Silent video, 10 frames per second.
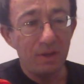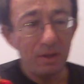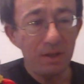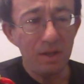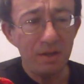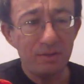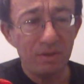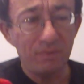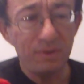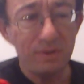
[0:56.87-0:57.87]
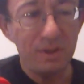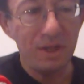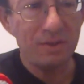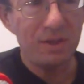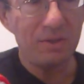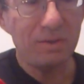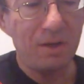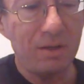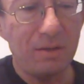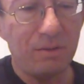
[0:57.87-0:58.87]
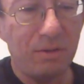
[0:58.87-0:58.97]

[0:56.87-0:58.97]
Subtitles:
He is roughly 6-inch, and